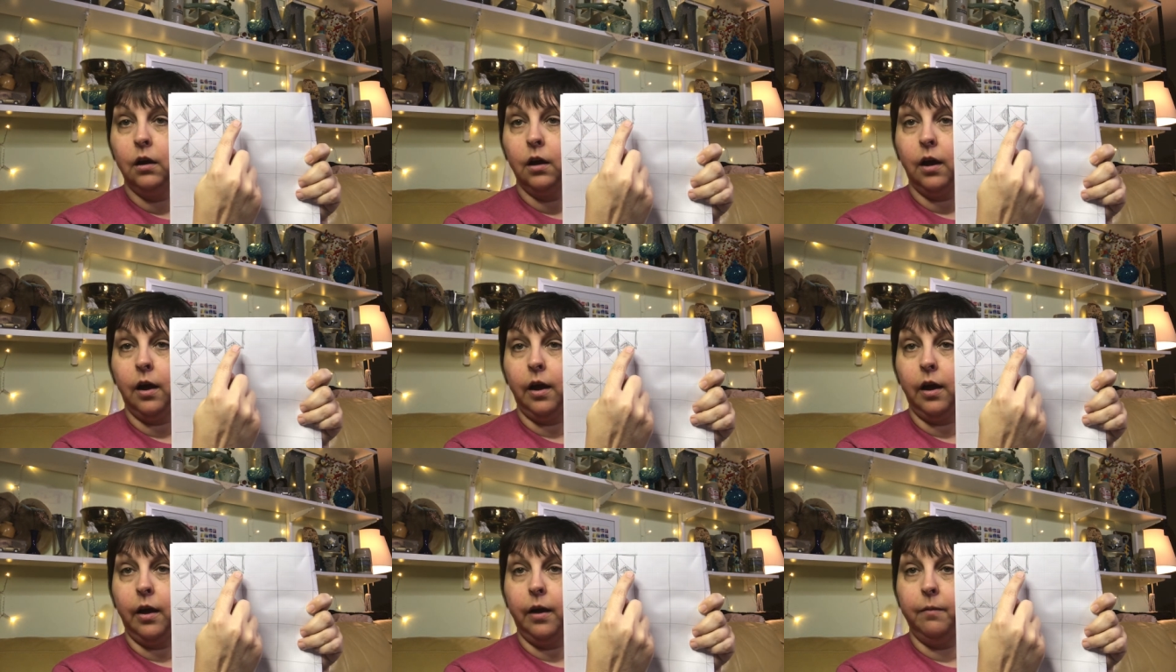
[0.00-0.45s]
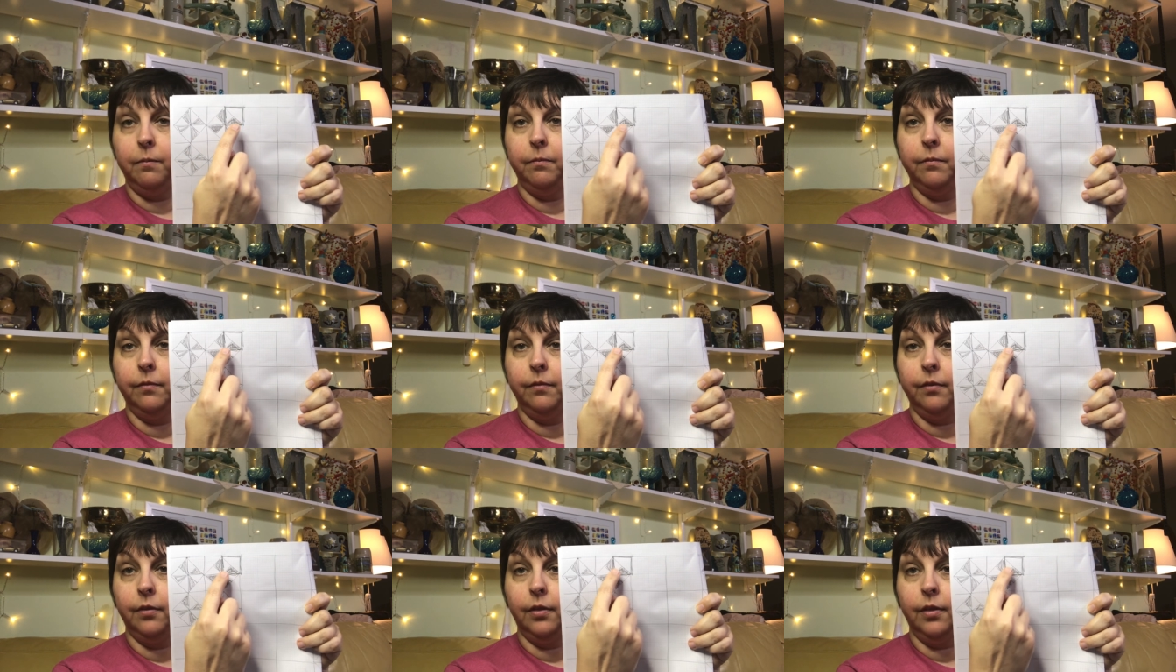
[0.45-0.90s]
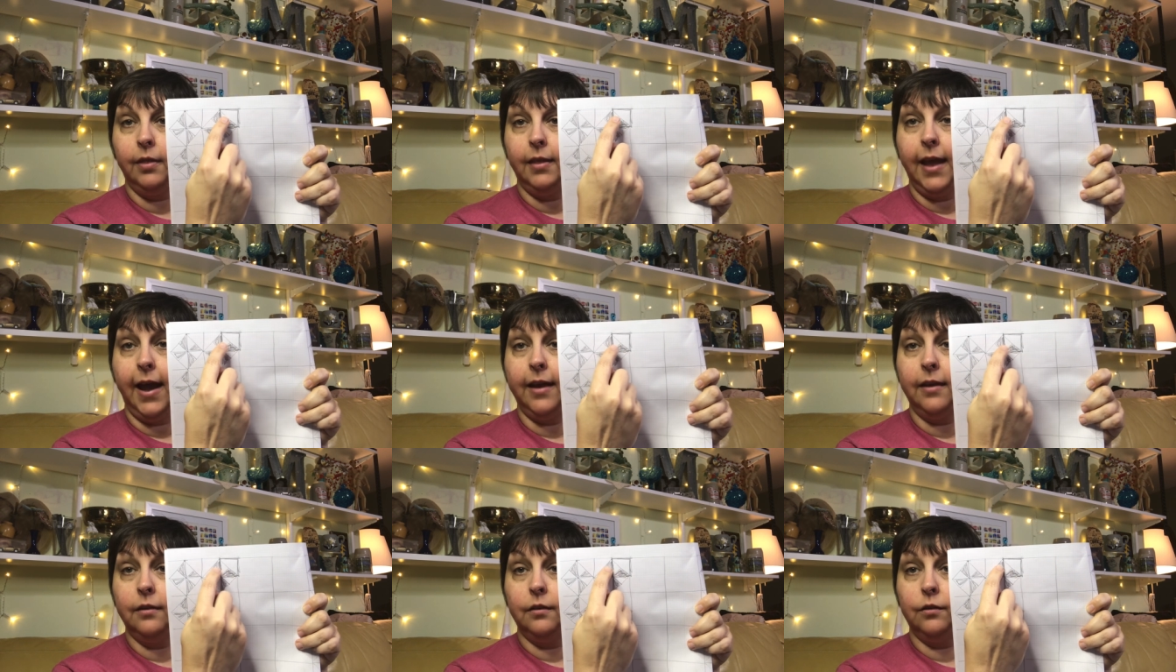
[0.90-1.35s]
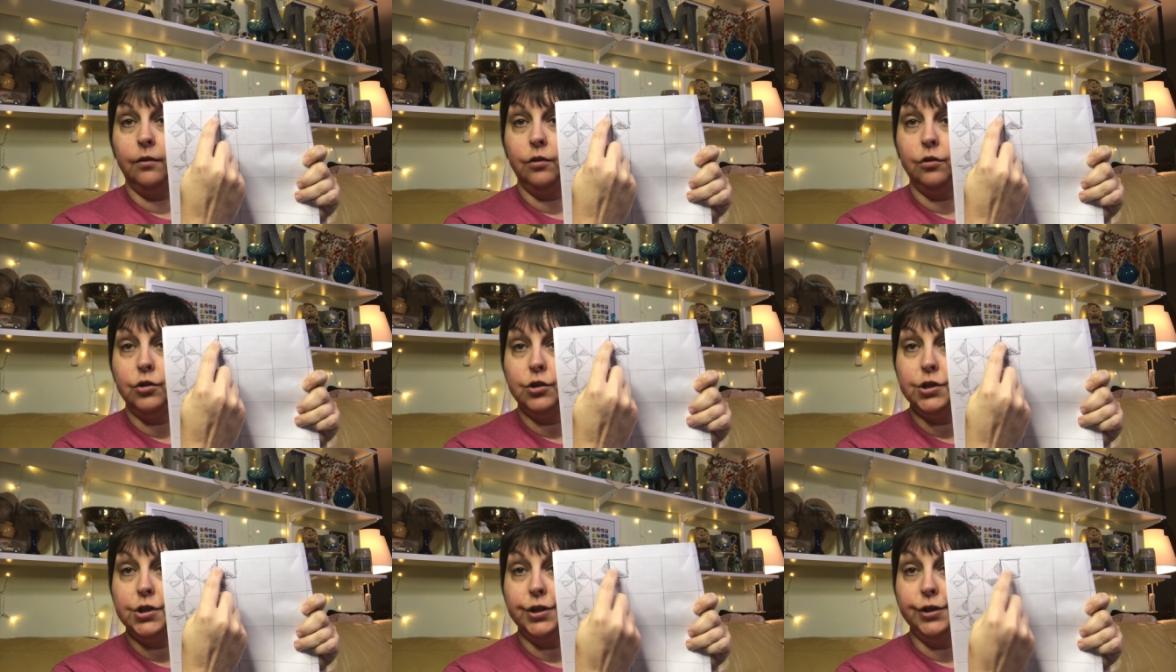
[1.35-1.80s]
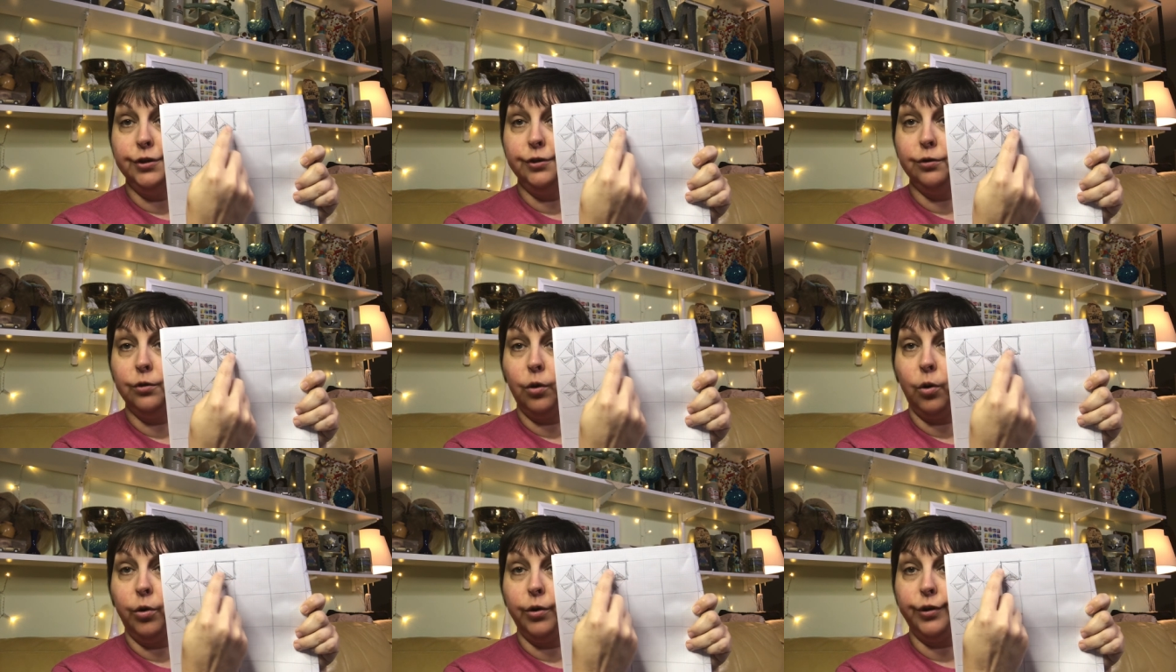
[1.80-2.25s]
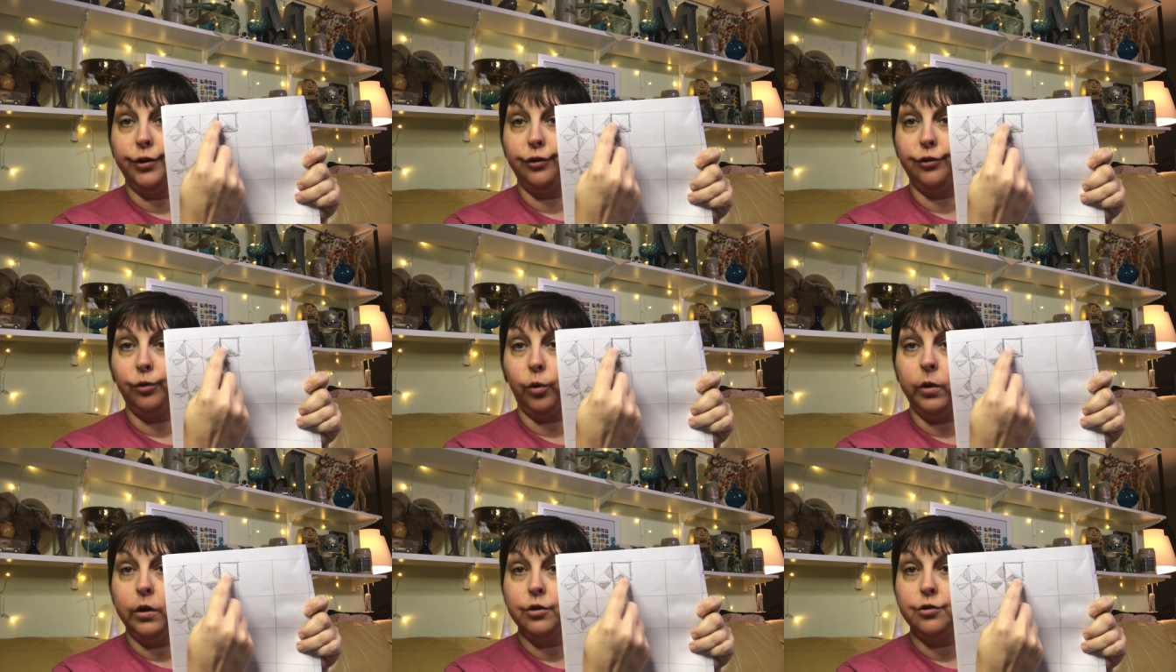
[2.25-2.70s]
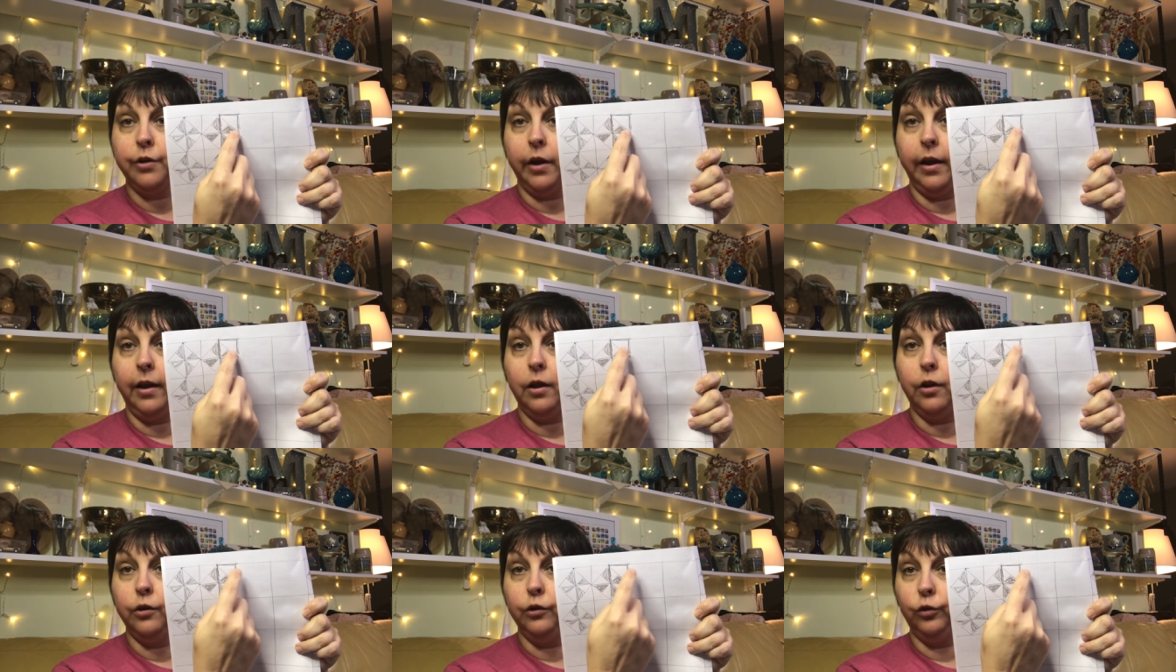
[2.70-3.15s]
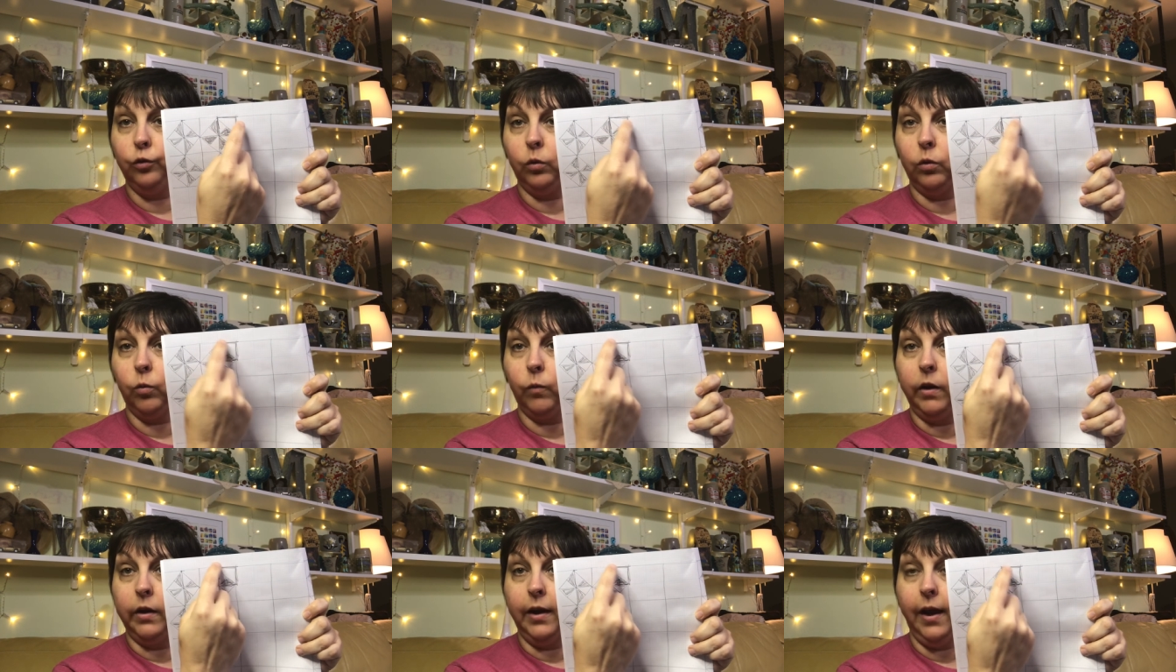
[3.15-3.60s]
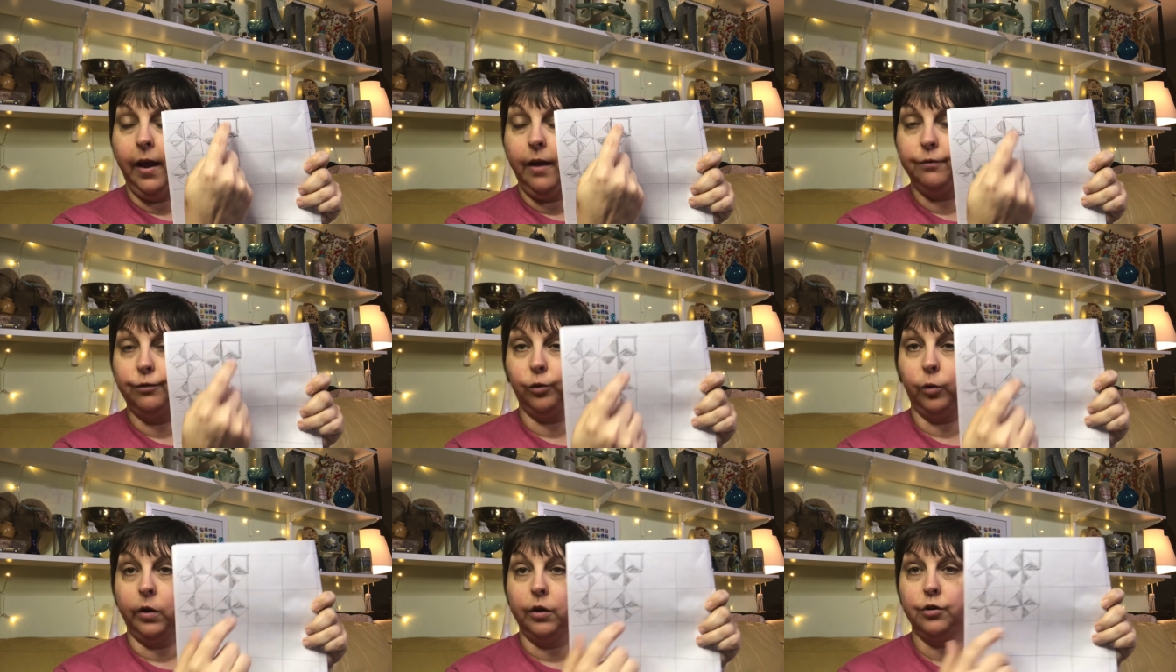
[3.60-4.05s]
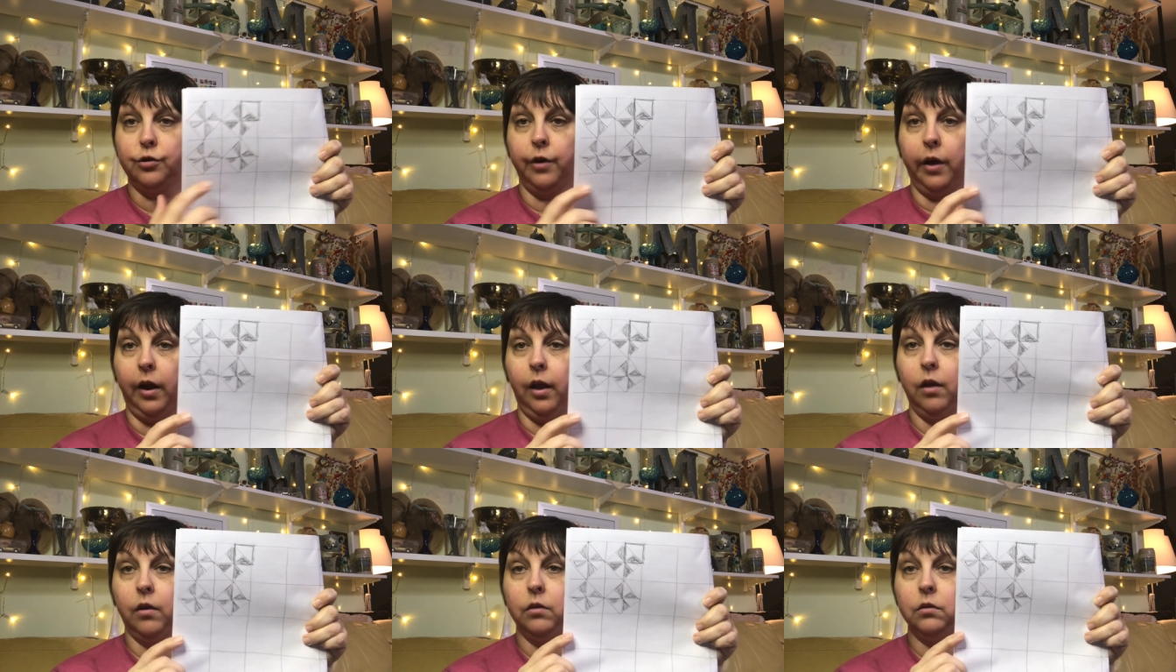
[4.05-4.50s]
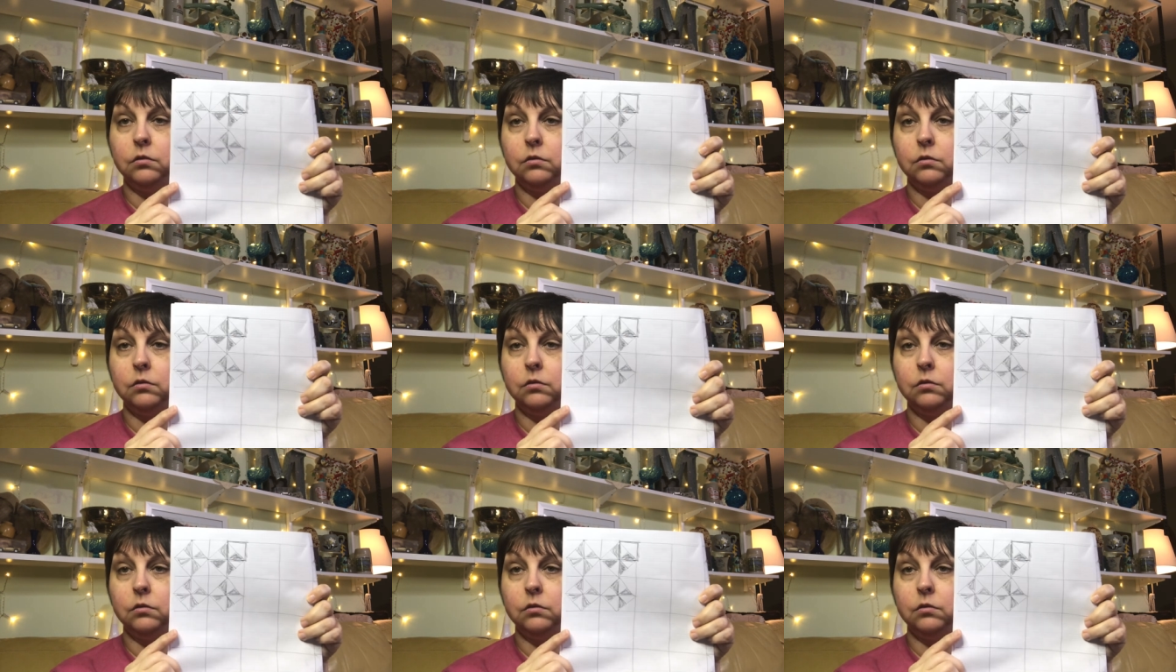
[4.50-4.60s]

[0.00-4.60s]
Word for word: Um, that's two quarter square triangles with one half square triangle.